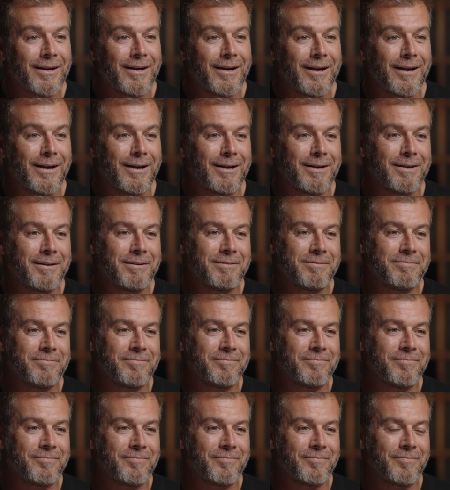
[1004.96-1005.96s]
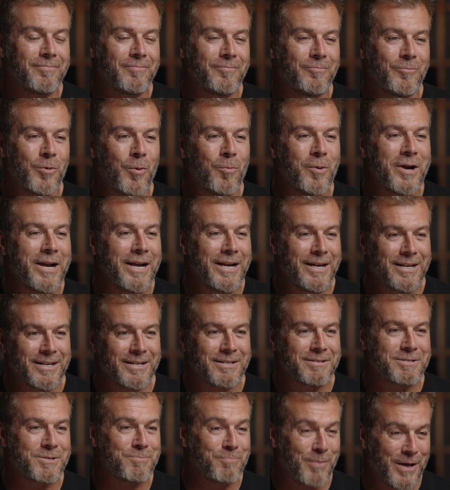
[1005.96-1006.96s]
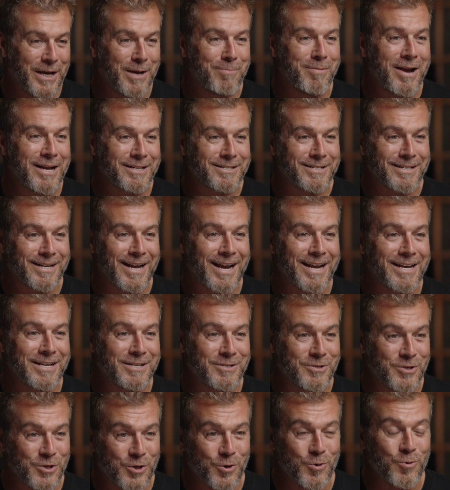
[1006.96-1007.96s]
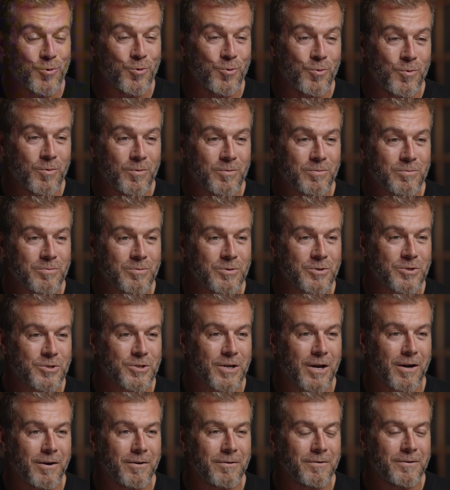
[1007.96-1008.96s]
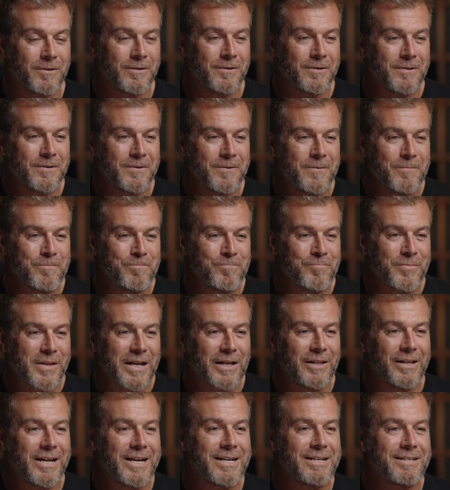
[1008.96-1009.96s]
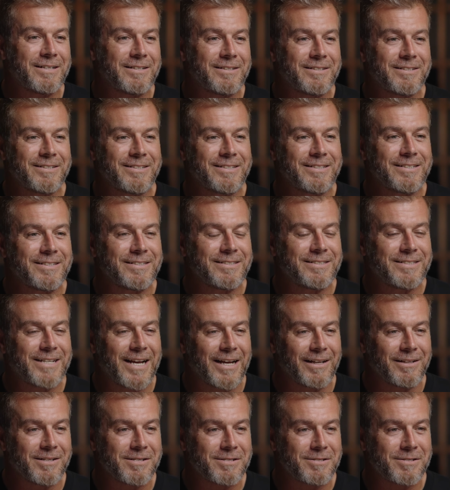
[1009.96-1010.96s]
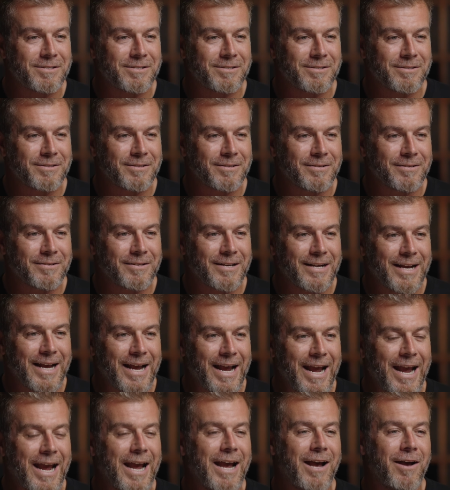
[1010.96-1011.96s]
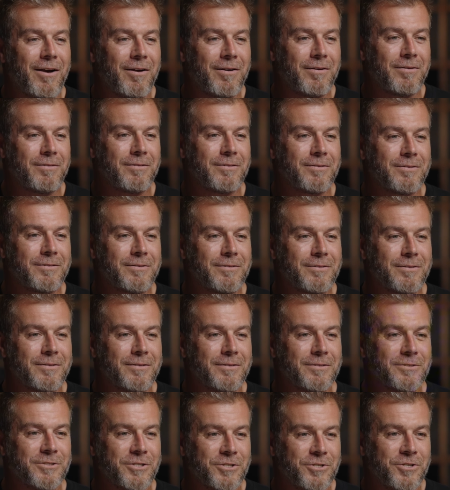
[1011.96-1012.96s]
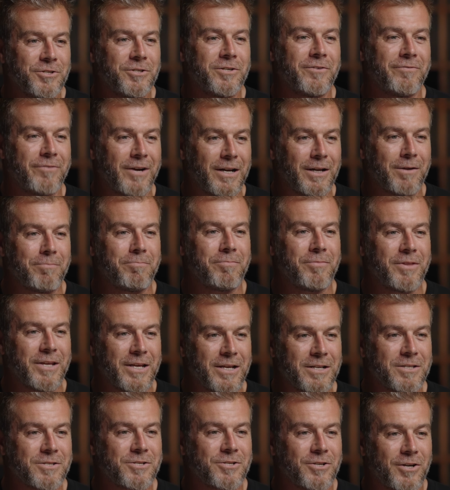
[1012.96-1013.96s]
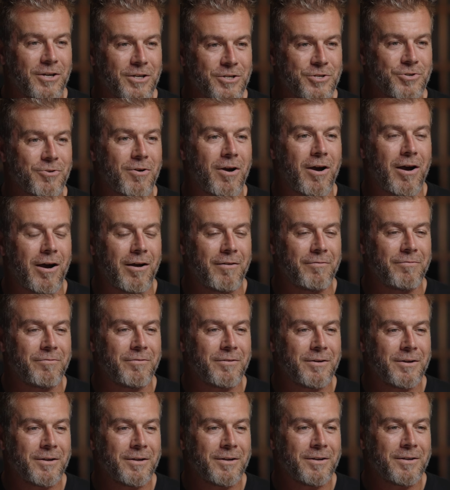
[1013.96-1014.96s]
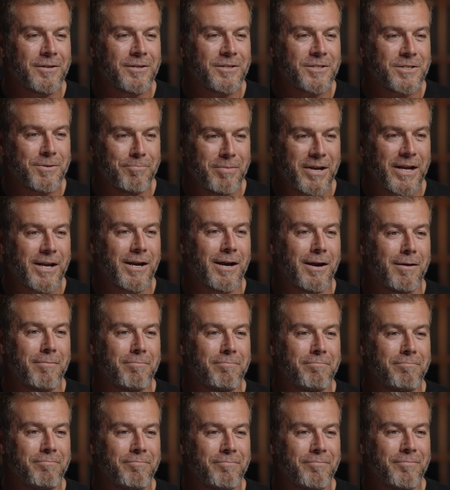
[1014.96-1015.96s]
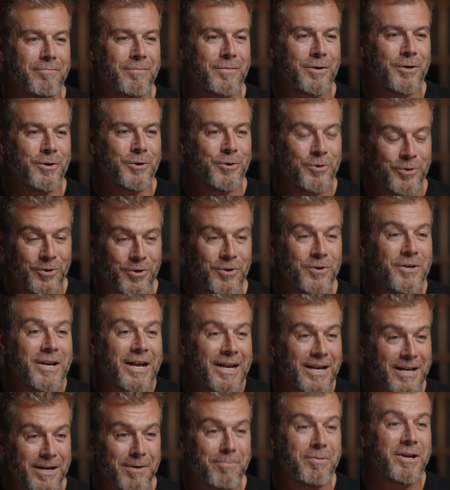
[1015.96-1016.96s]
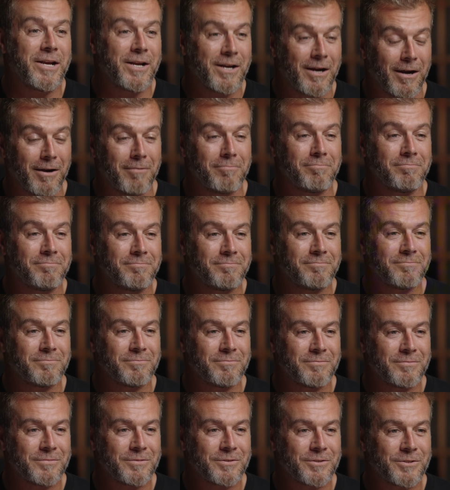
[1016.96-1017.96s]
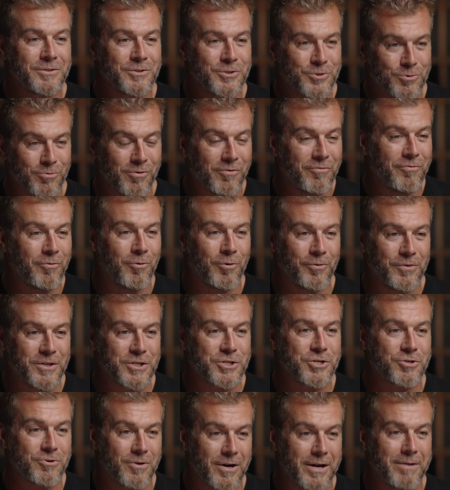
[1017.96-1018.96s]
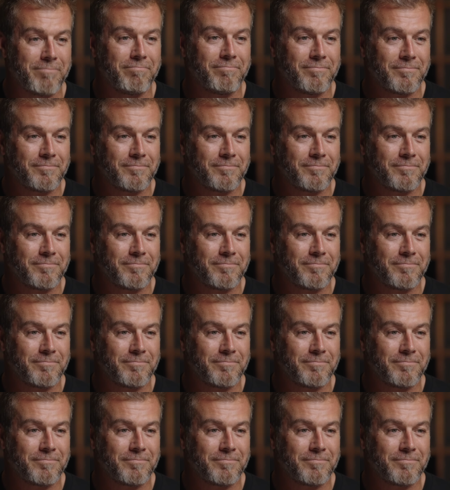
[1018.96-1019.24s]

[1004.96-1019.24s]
What we're here to speak about today is you. So, Glenn, tell us, how did you develop the inside drive to become who you needed to become to afford this dream?